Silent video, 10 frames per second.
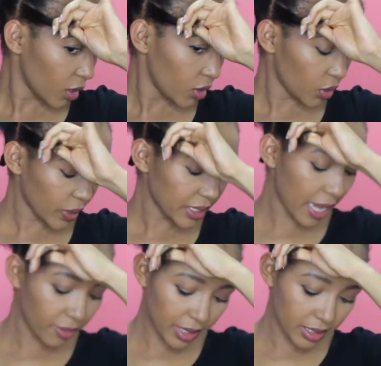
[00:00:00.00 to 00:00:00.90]
So once I
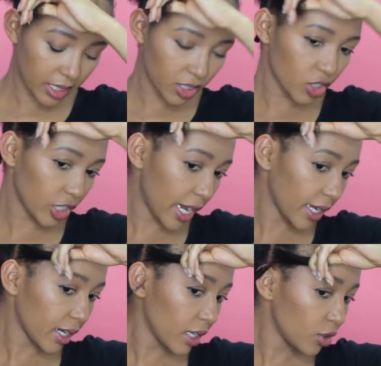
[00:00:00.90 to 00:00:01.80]
have my section, I
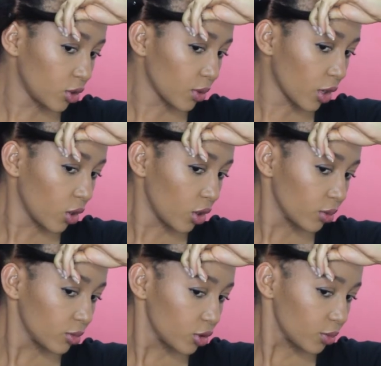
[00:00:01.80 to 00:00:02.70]
can either use my
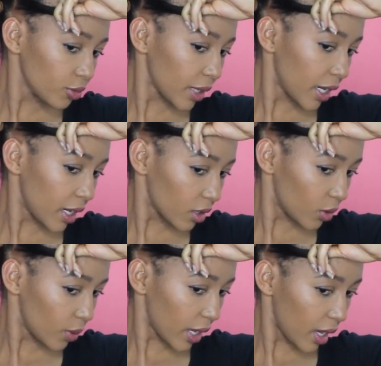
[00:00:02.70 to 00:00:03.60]
comb to move my hair out of
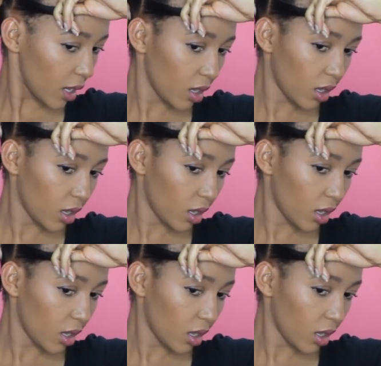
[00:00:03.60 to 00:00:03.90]
the way,